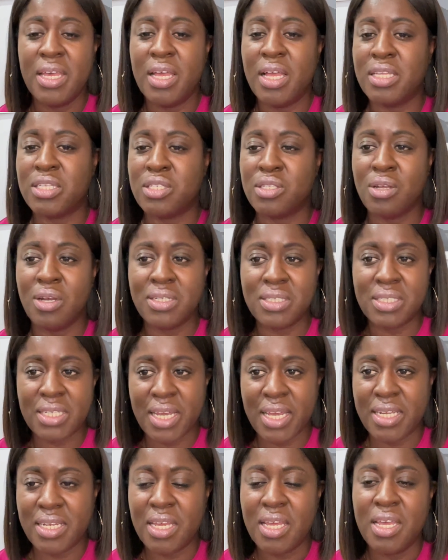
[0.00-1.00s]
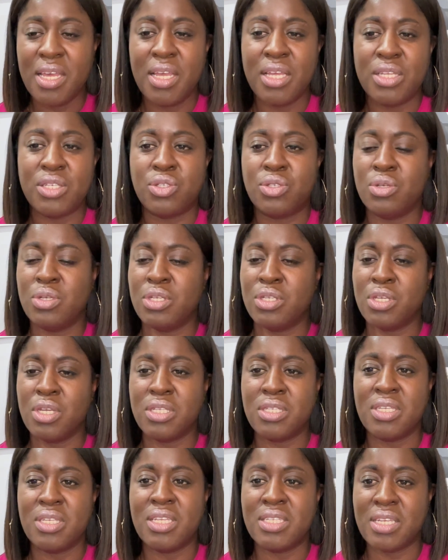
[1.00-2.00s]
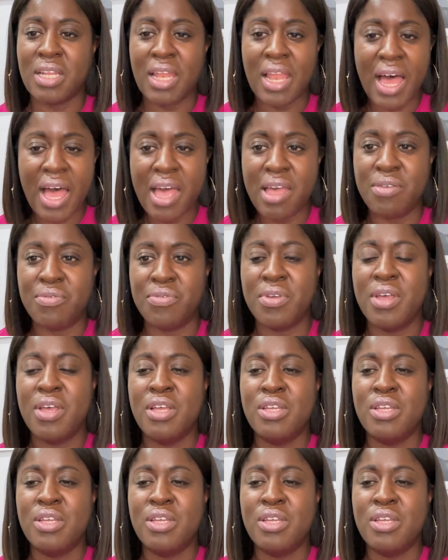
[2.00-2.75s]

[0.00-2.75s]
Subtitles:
It's not dead. It's alive.